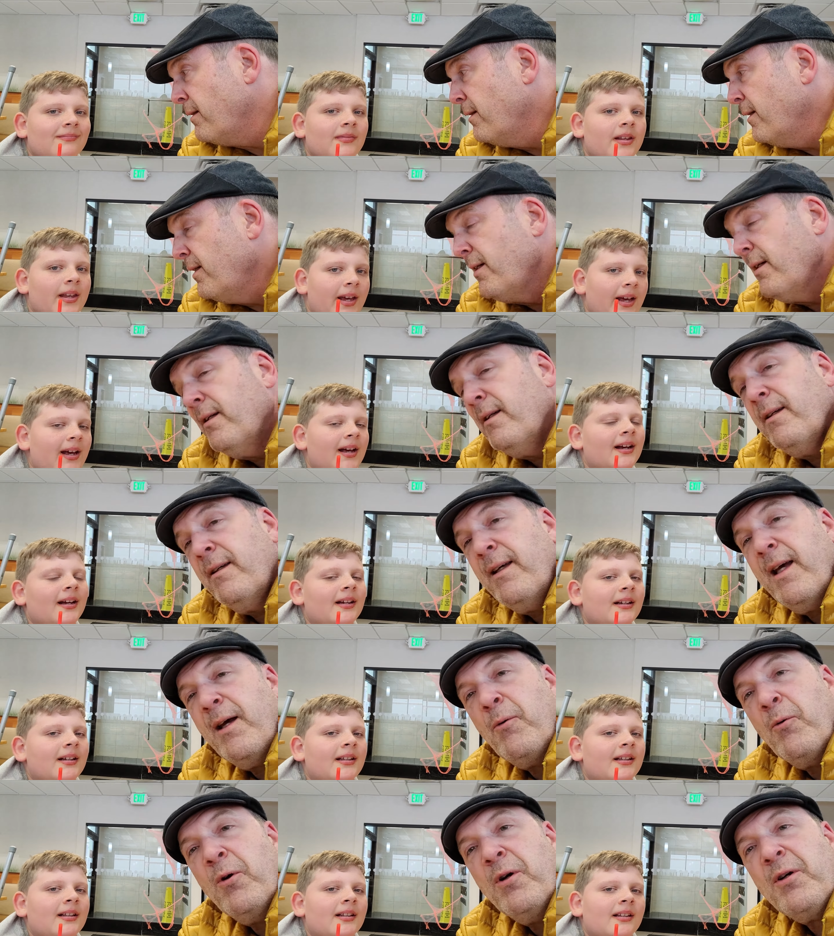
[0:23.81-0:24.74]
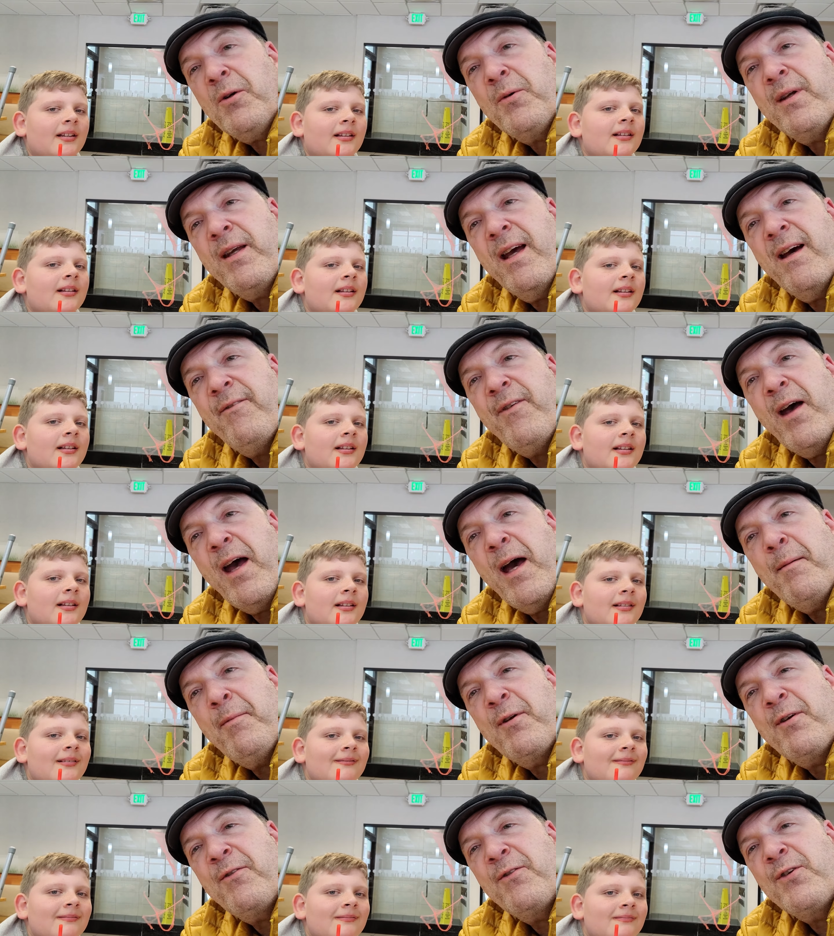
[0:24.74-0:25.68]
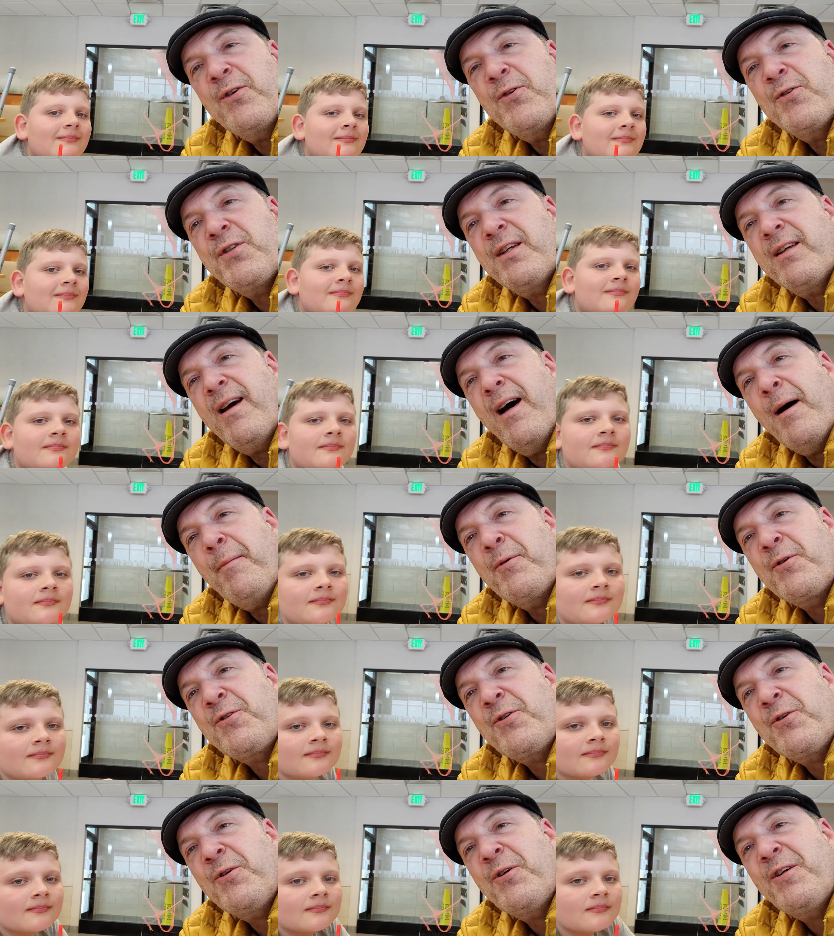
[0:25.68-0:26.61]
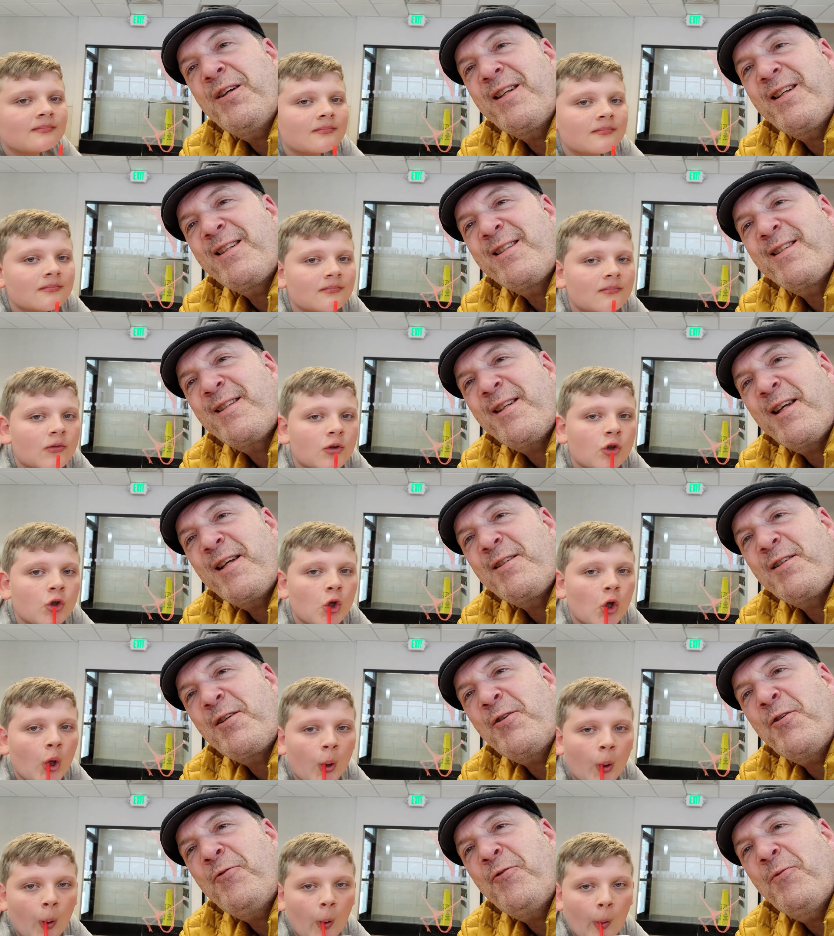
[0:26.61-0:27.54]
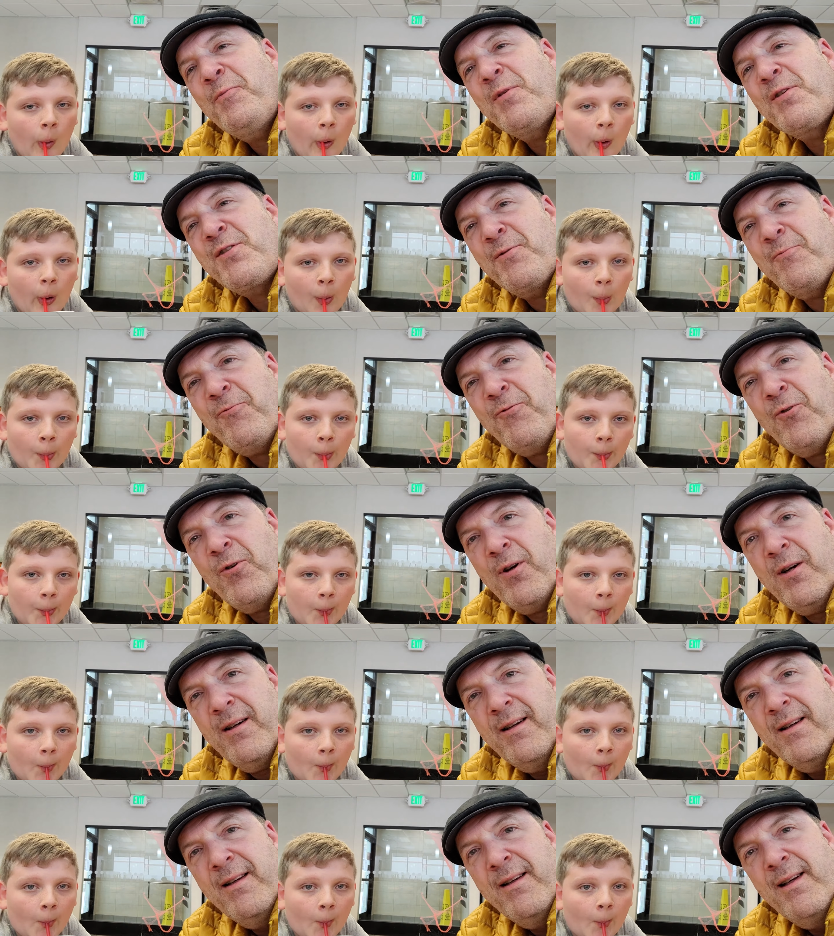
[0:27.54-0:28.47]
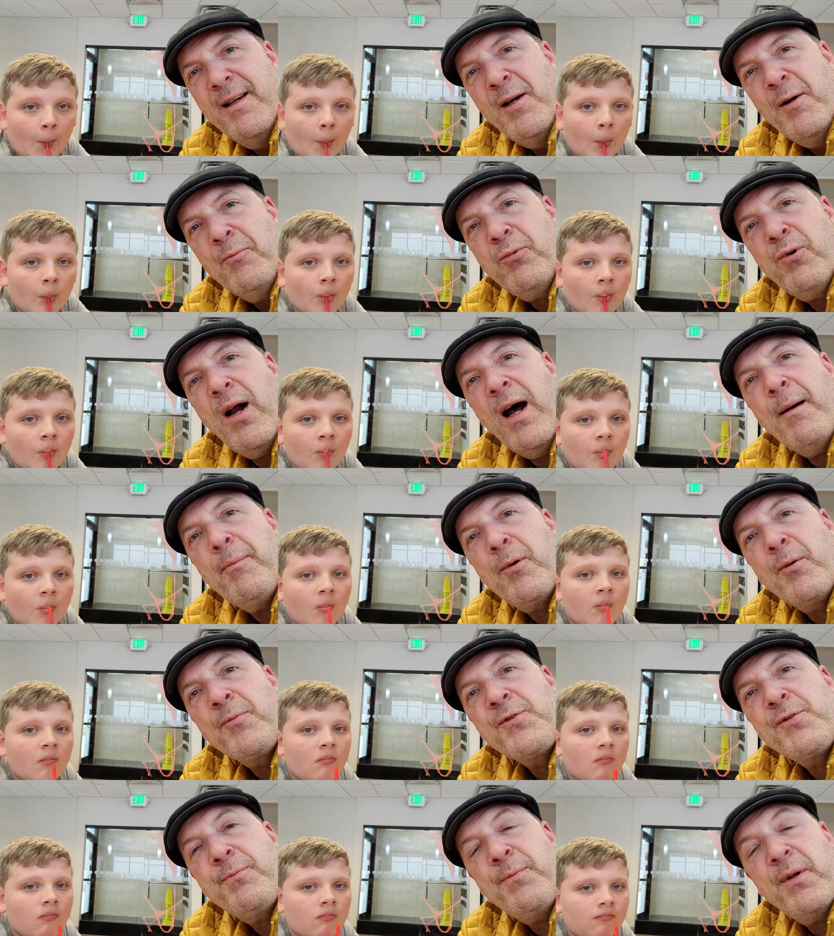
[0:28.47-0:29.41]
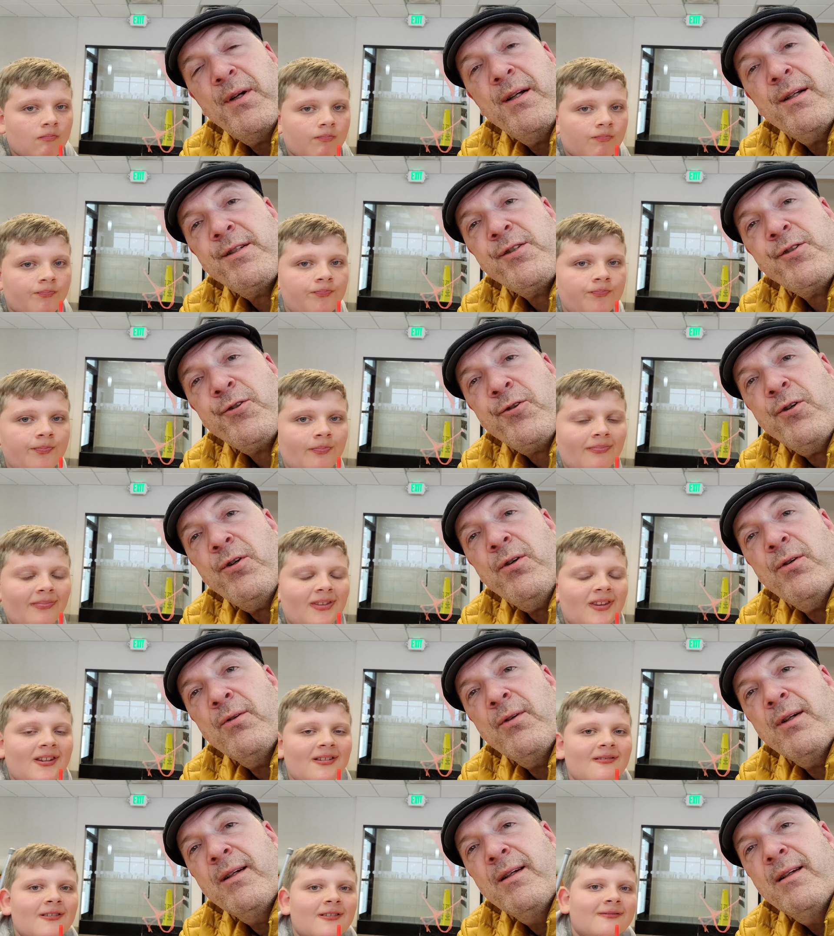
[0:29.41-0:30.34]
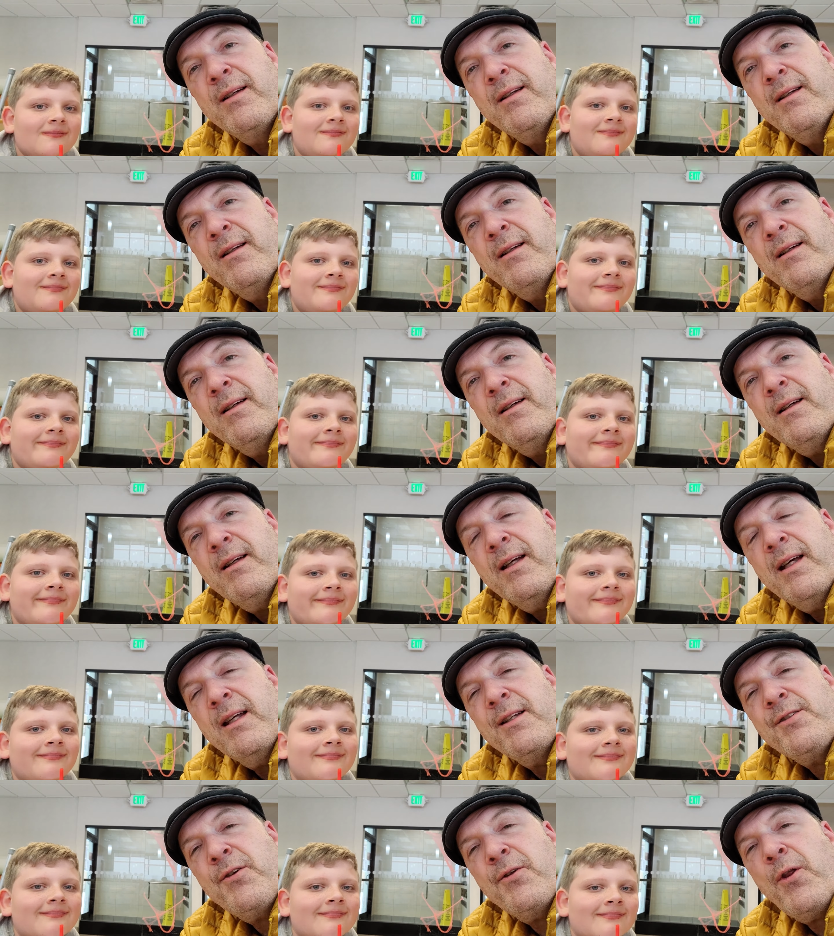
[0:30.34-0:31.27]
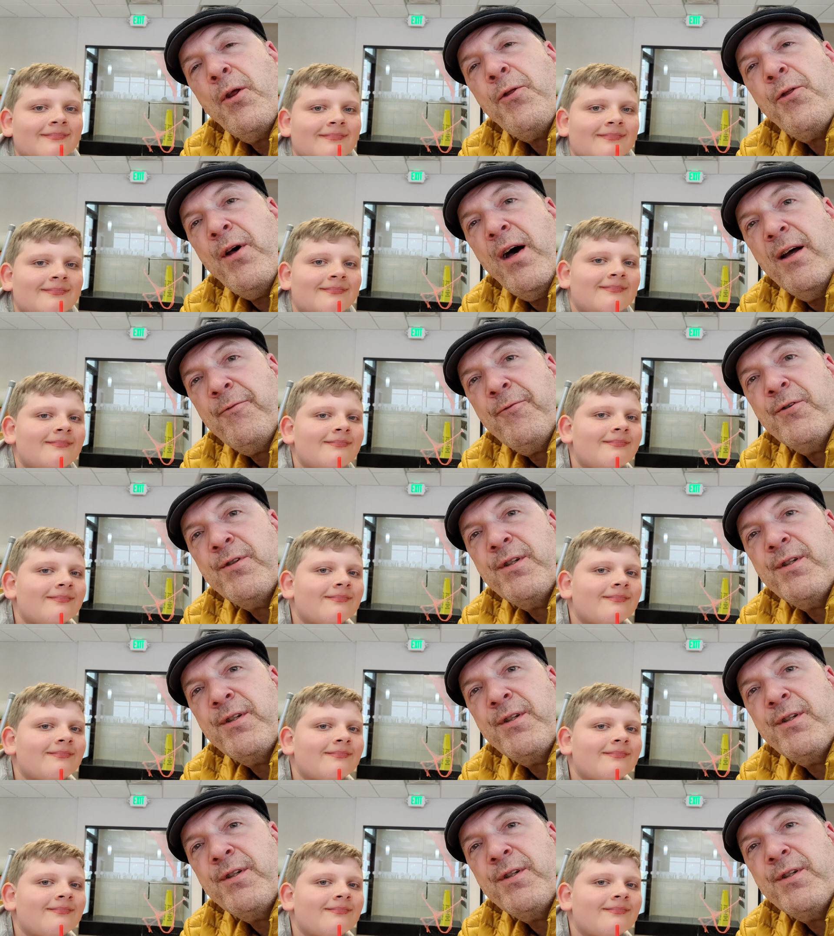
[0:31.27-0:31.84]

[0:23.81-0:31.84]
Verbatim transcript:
Speaker 1: Yeah. At work, we have a habit of using opportunities as a euphemism for problems, but it's true. And so the thought for